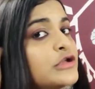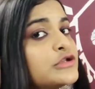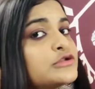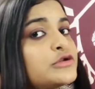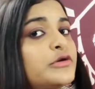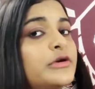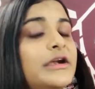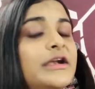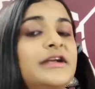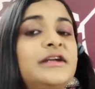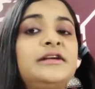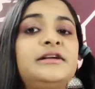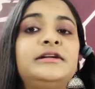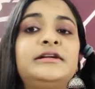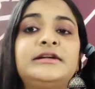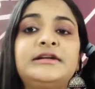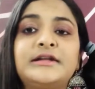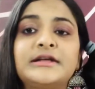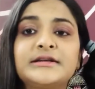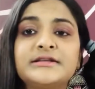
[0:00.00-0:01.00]
So it
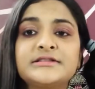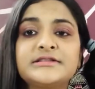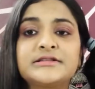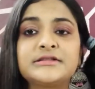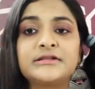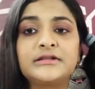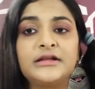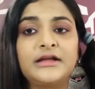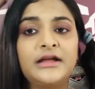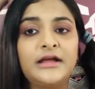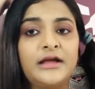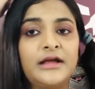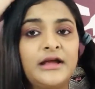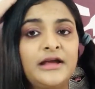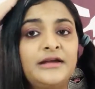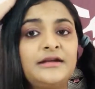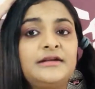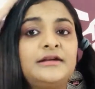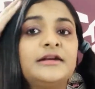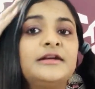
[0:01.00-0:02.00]

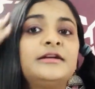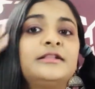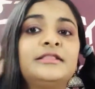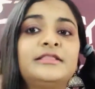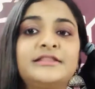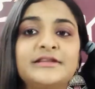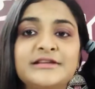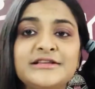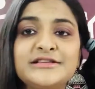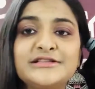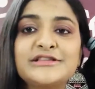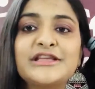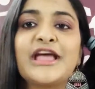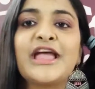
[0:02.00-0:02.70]
did this